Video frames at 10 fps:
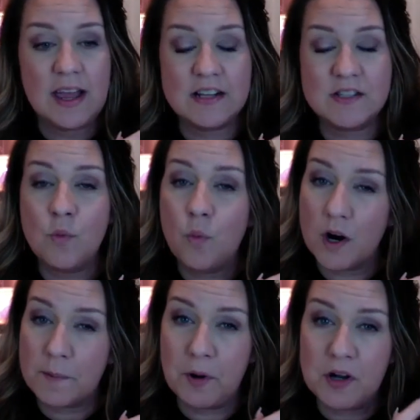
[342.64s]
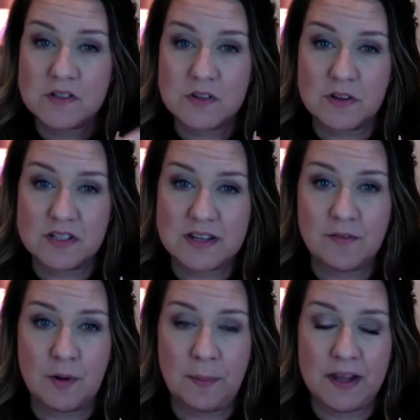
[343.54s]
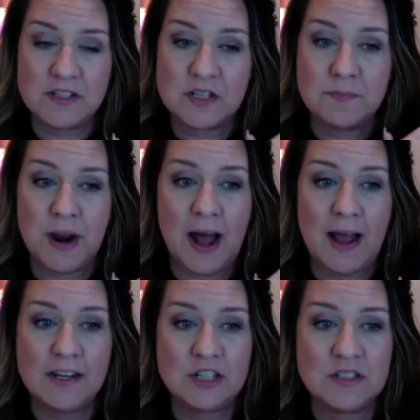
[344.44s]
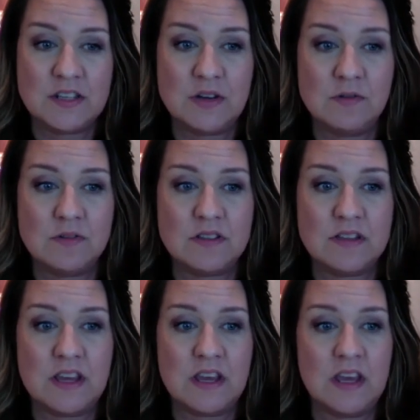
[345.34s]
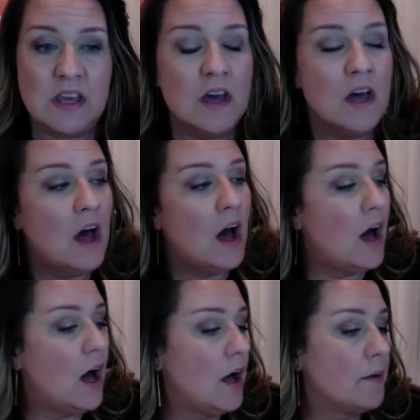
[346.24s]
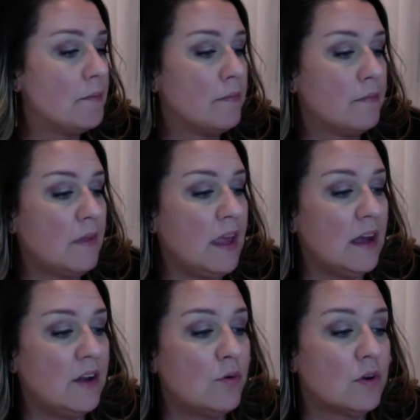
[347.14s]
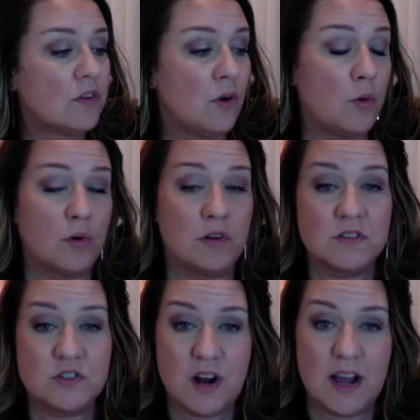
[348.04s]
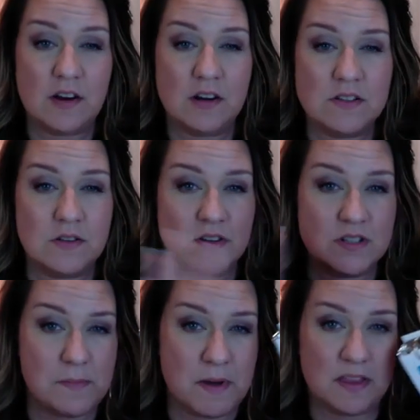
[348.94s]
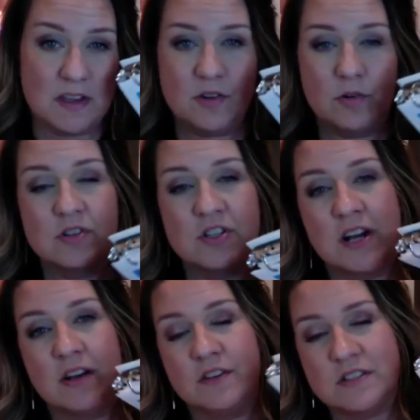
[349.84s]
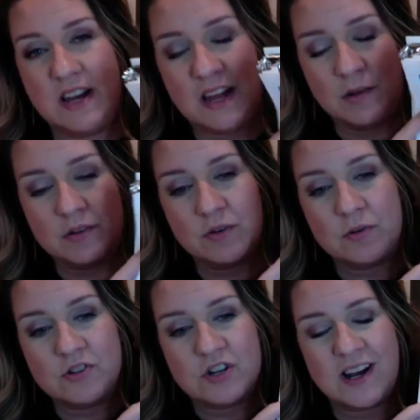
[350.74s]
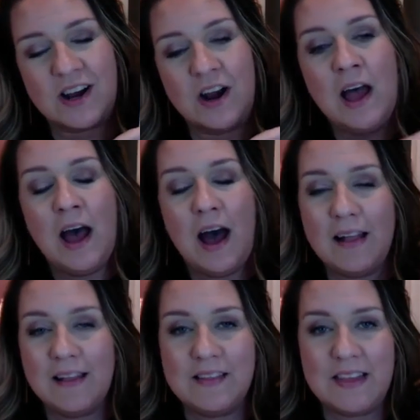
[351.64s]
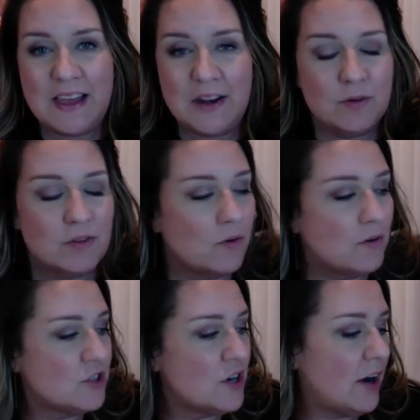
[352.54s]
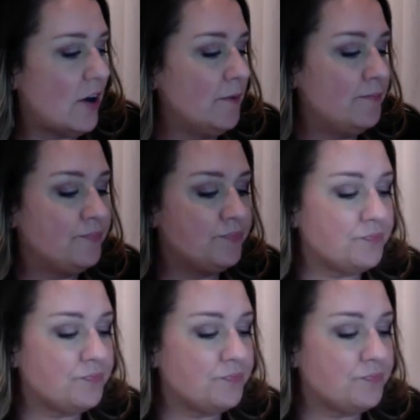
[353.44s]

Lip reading: And it's a workbook, so there's several pages, but I just use the annual totals tracker. So there's a monthly totals tracker, there's an annual totals tracker. I like the annual totals tracker.